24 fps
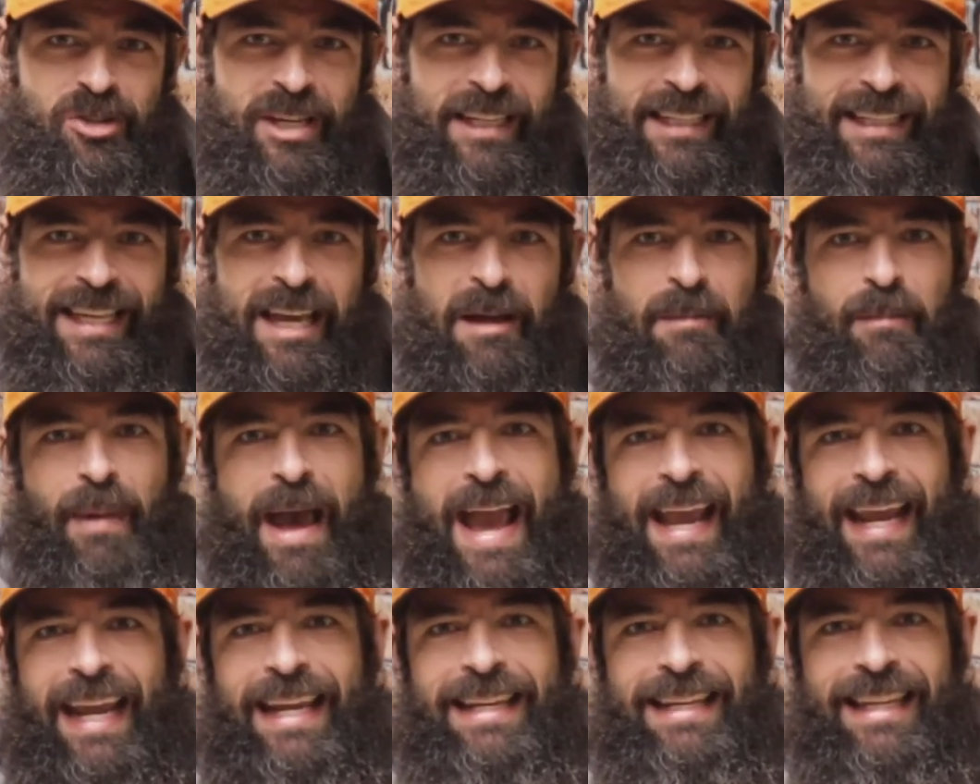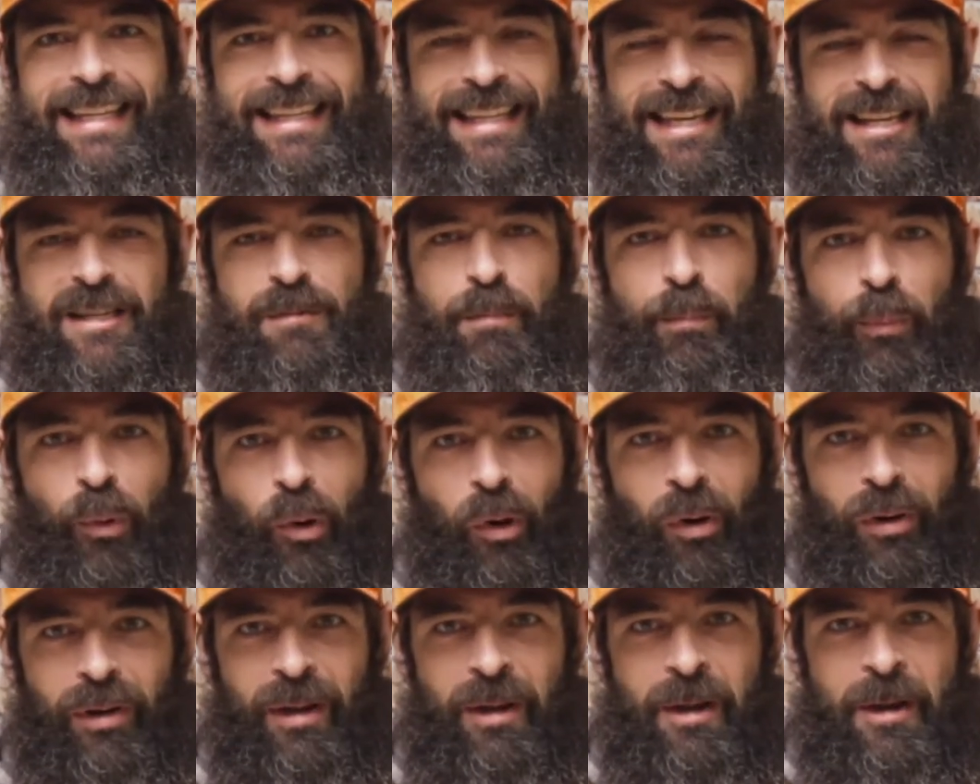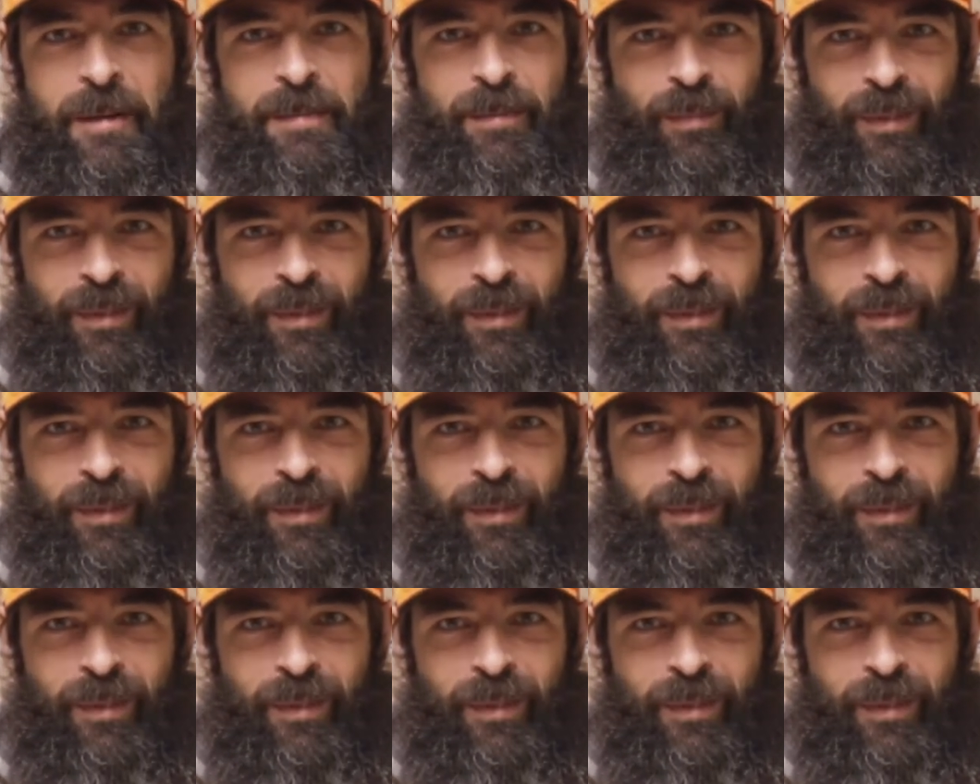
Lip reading: should get back into this book